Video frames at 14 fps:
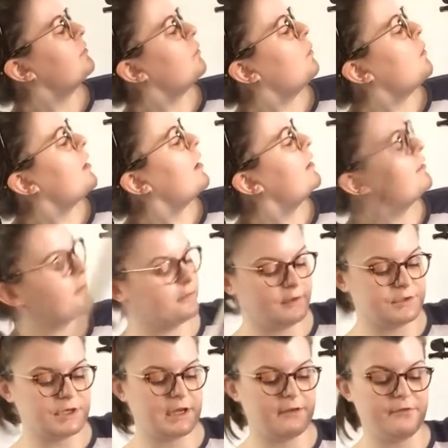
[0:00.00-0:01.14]
1 on the
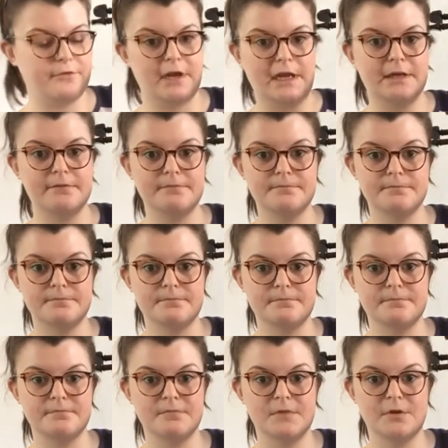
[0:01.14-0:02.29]
G string,
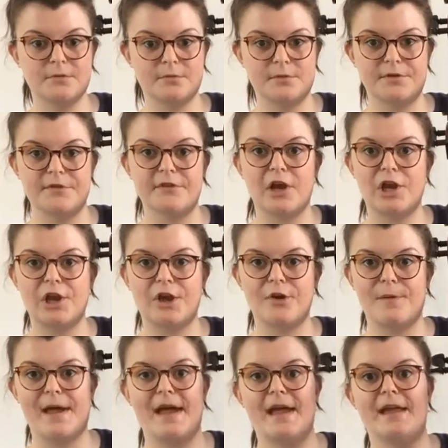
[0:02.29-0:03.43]
which is our low
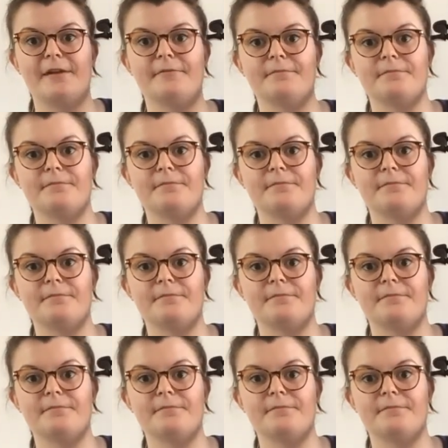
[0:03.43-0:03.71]
A.